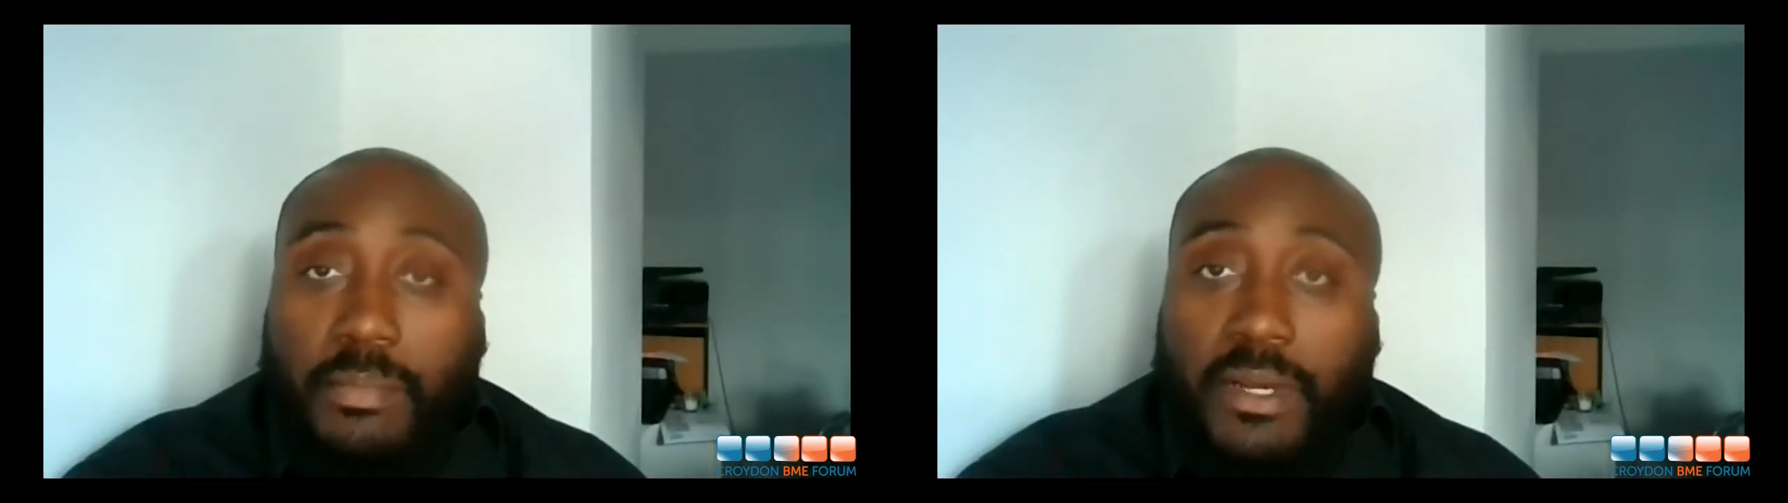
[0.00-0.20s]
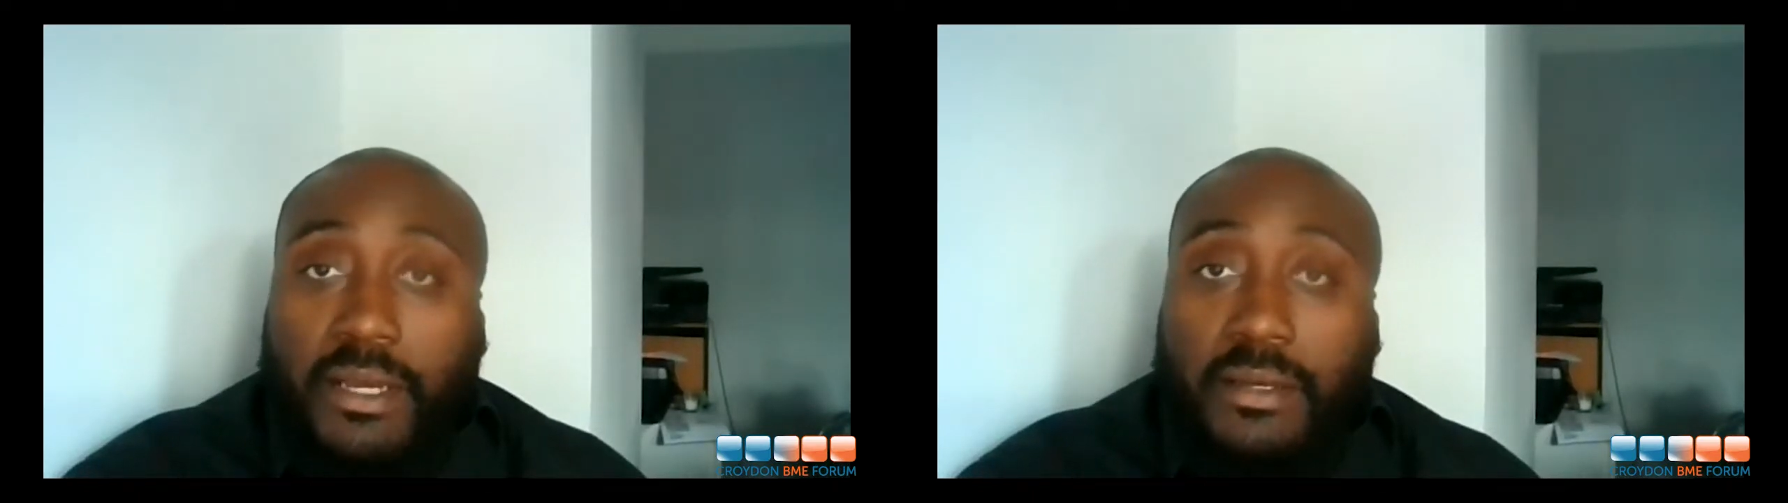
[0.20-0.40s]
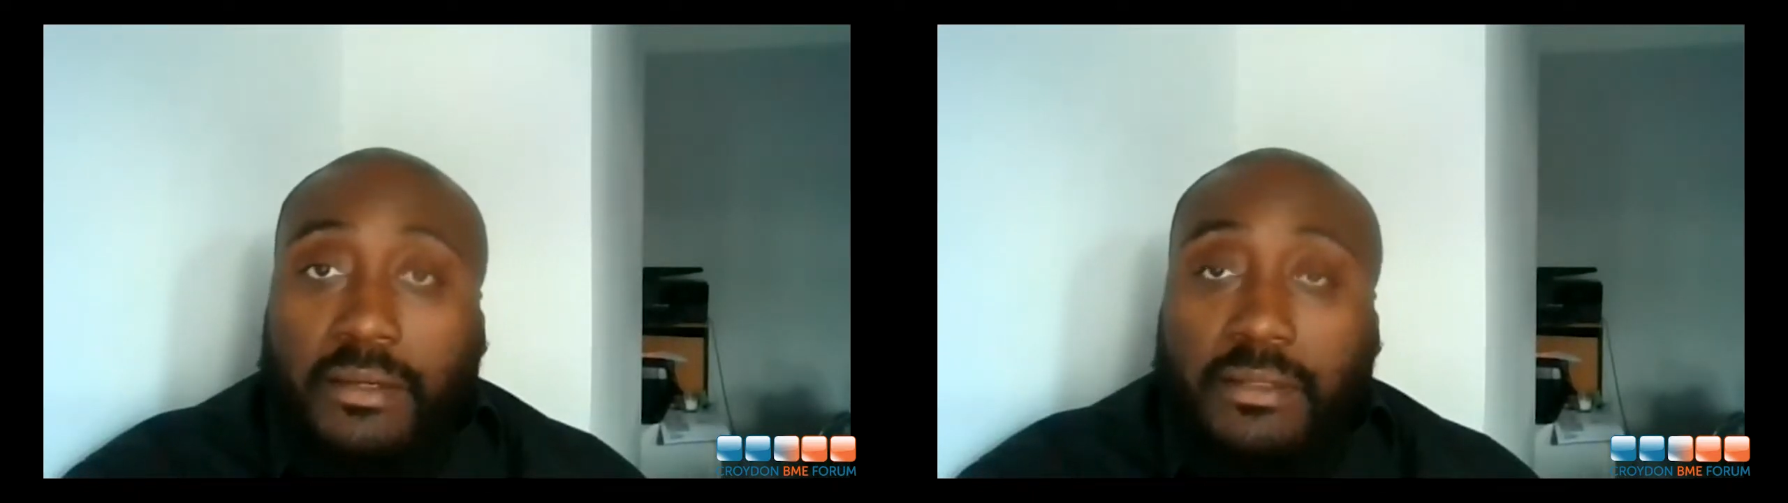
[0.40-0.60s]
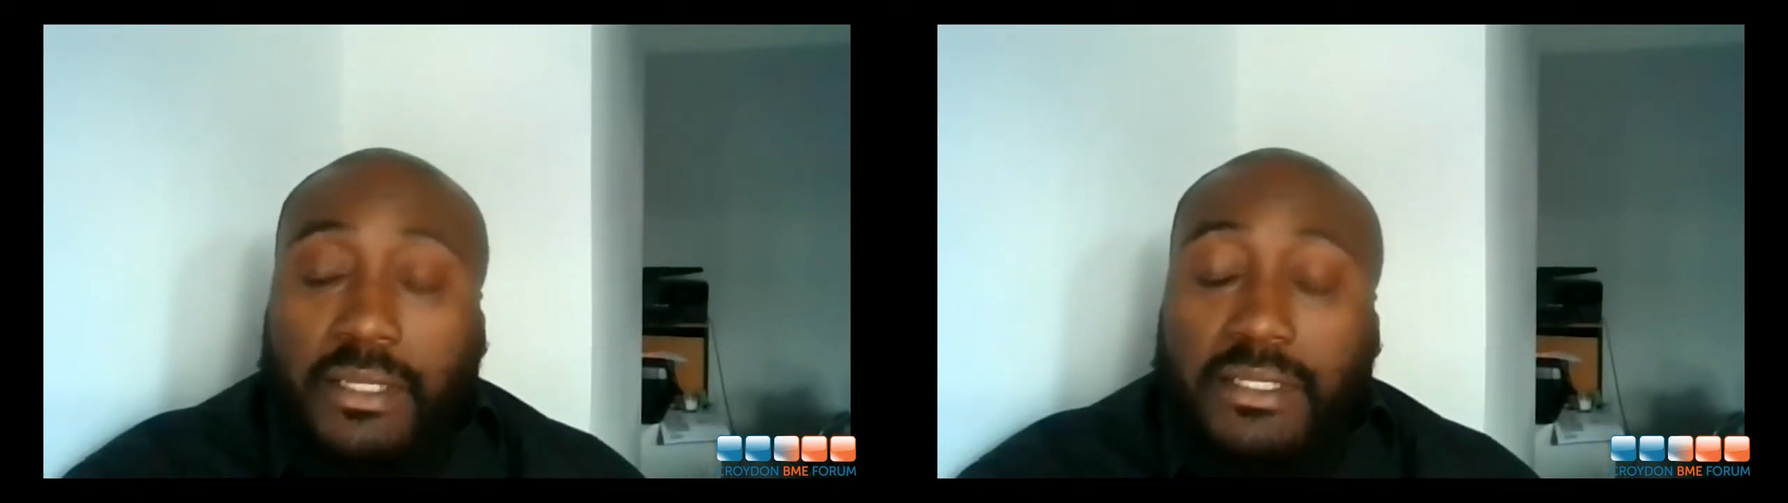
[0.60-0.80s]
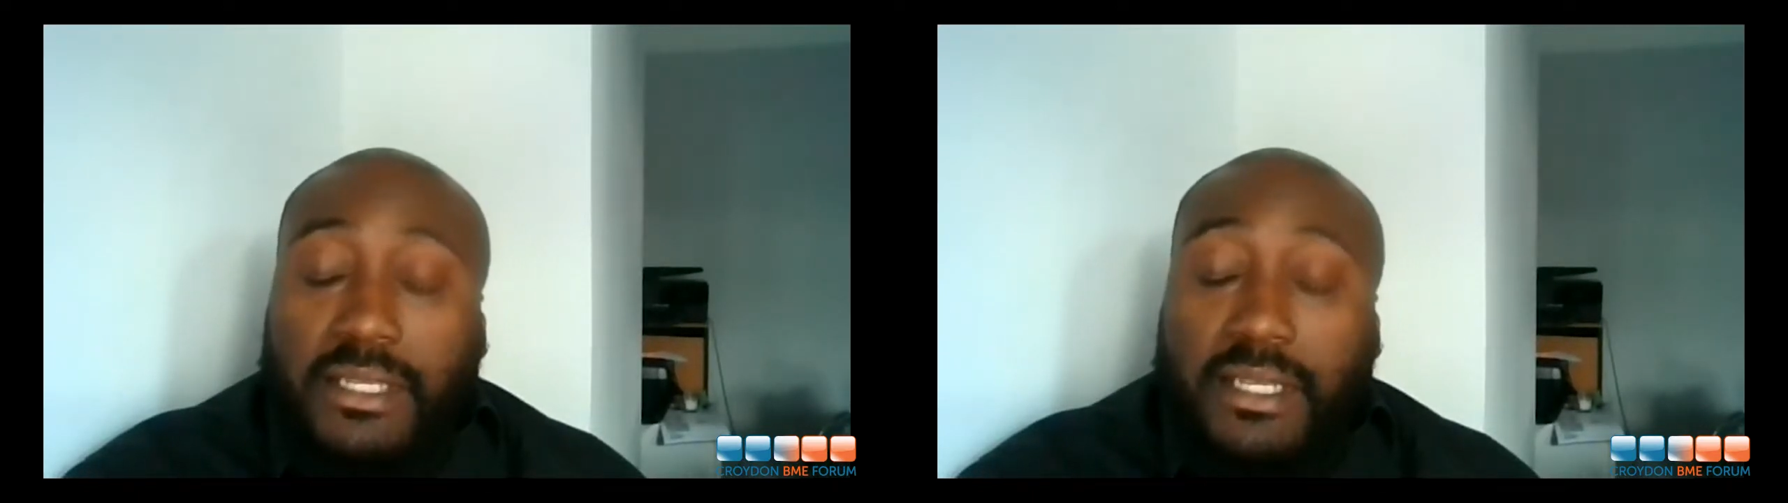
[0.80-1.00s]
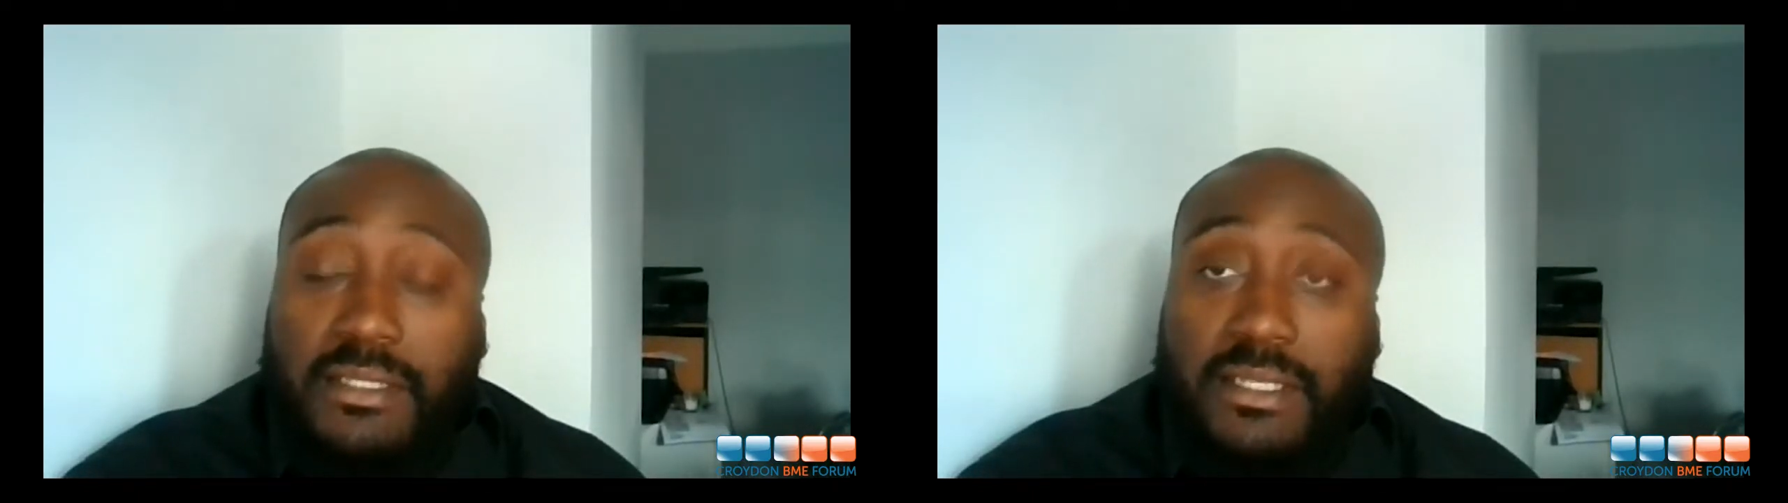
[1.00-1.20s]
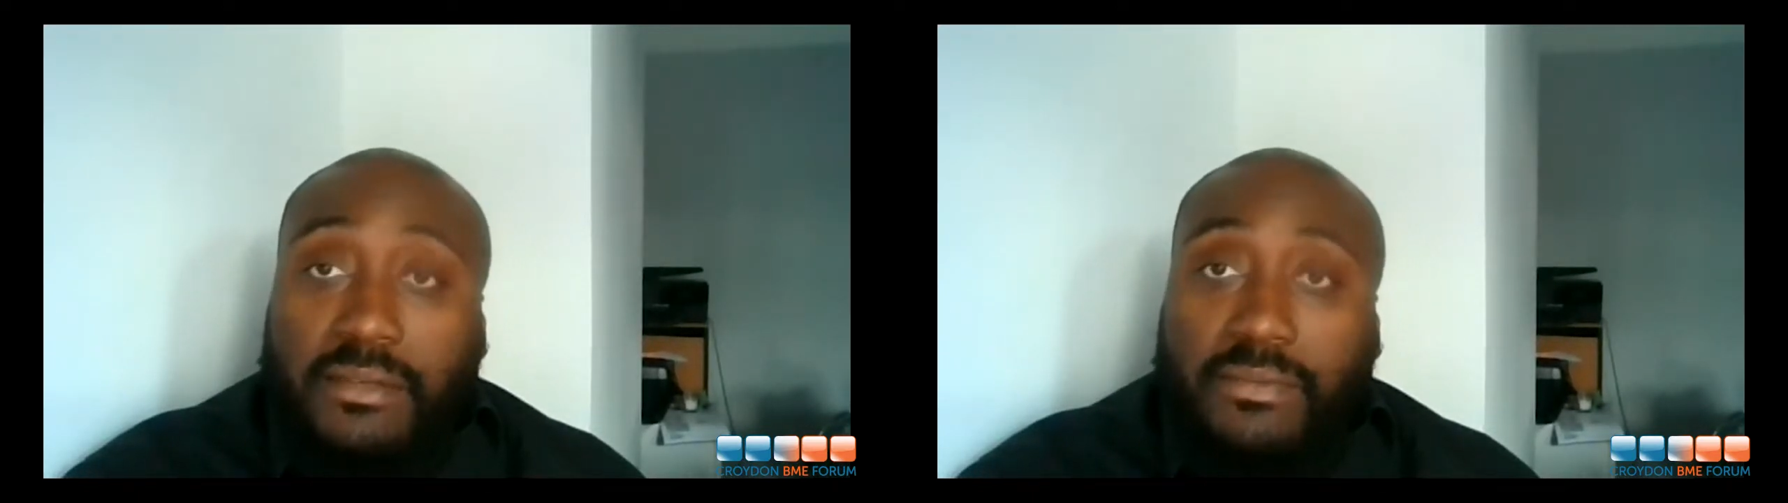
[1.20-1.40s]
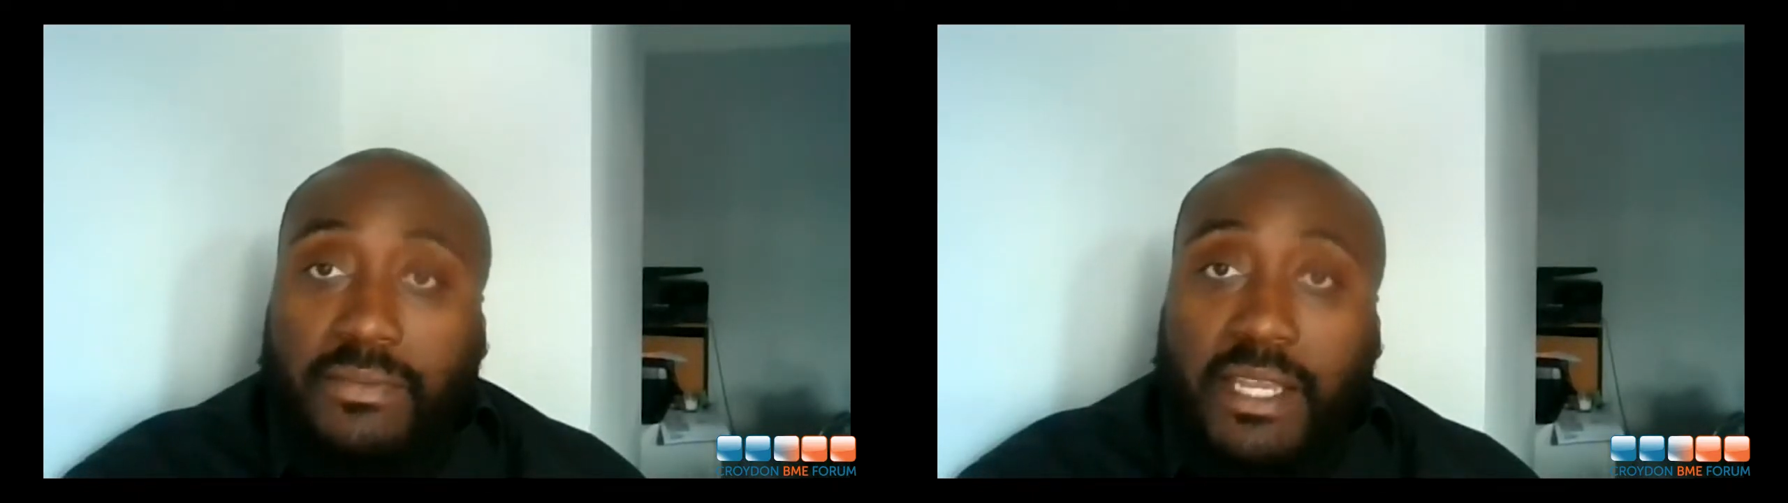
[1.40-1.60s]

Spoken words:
buyer incentive.